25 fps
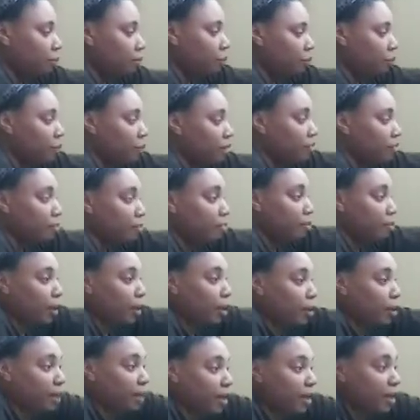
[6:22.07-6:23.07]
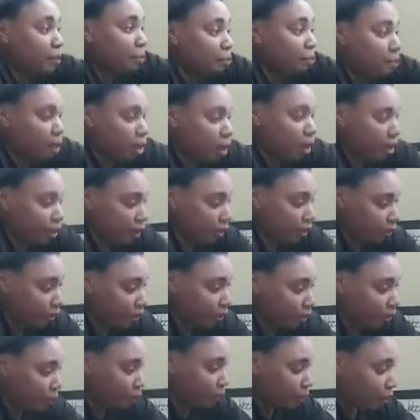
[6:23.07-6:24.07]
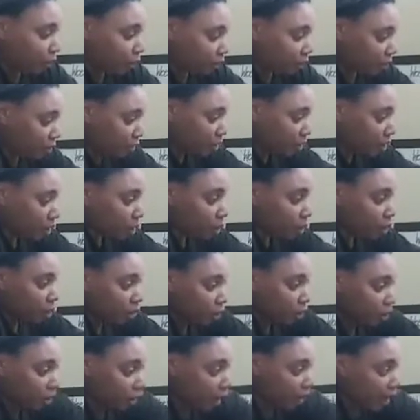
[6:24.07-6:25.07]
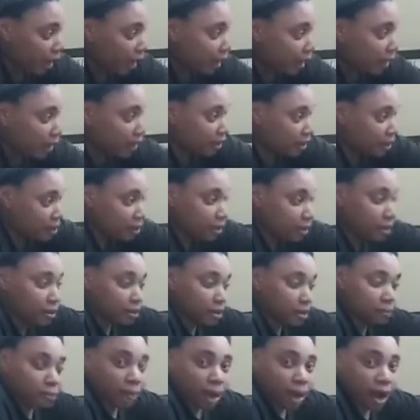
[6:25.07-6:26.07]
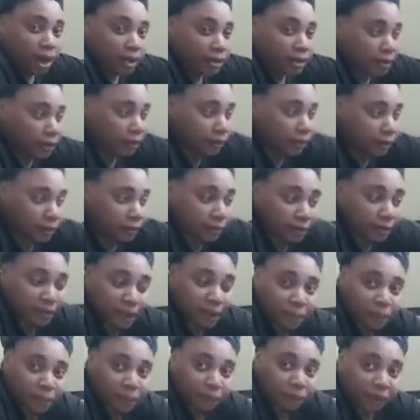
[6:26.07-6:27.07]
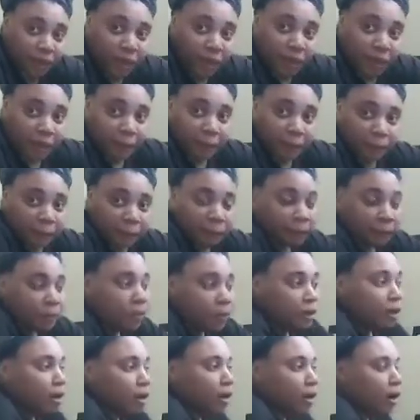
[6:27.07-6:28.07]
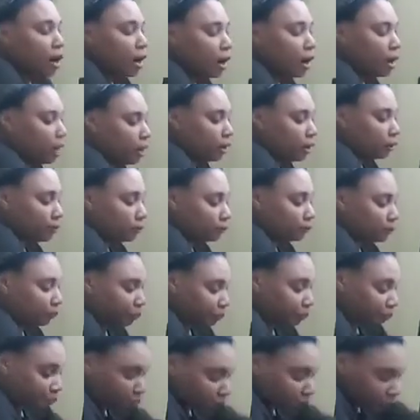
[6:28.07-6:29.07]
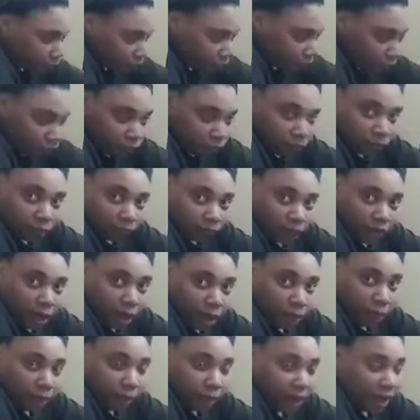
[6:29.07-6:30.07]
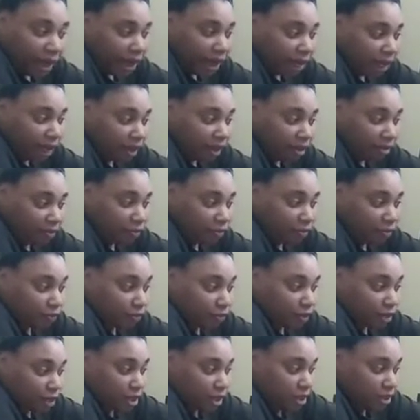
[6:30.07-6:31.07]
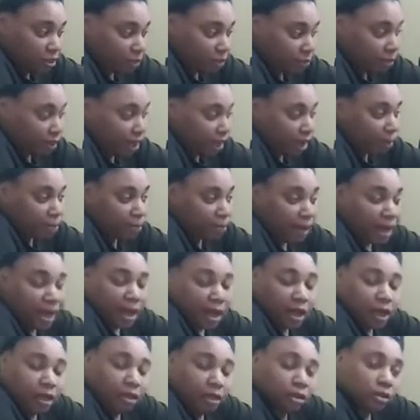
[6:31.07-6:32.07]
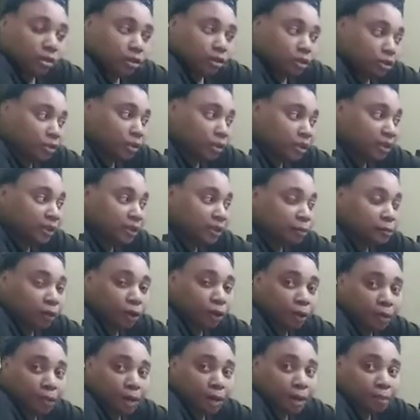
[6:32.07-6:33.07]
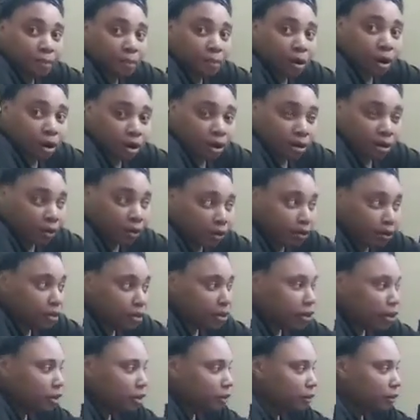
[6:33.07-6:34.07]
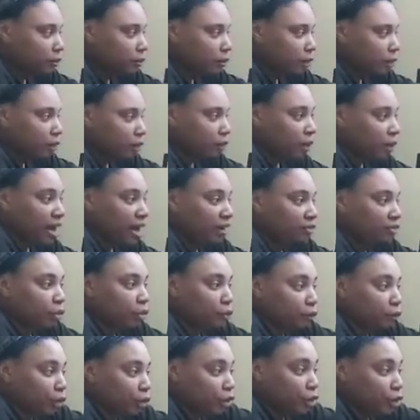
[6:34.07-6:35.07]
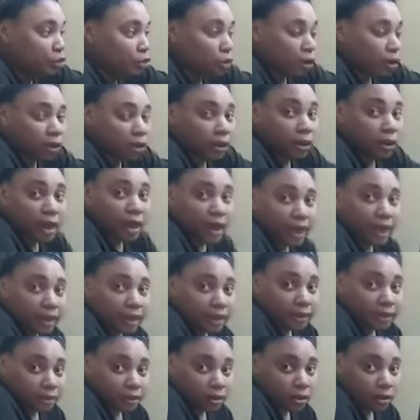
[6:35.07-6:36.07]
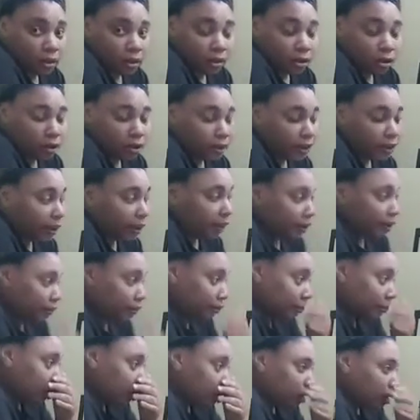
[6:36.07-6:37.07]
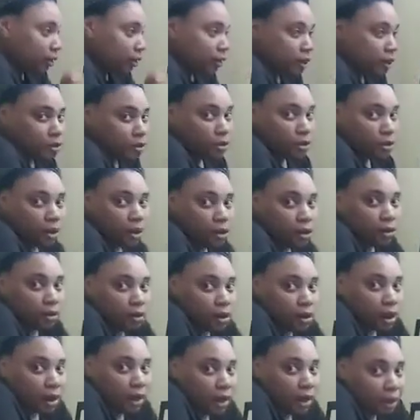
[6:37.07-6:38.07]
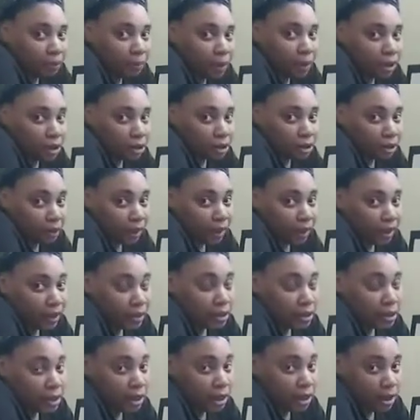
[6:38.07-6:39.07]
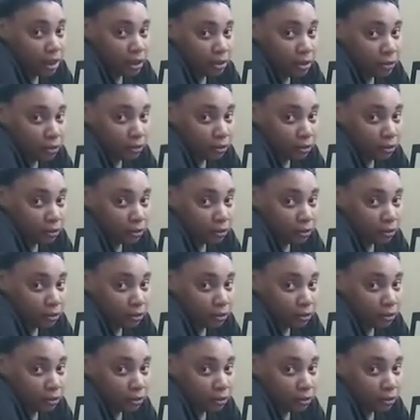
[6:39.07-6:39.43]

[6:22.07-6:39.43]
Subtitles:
with permanent marker where you see all your lines, the boxes, the separating. I'm going to have this one. I may do this in permanent marker so I don't have to redraw the lines all the time. So y'all know I got to make sure that's neat,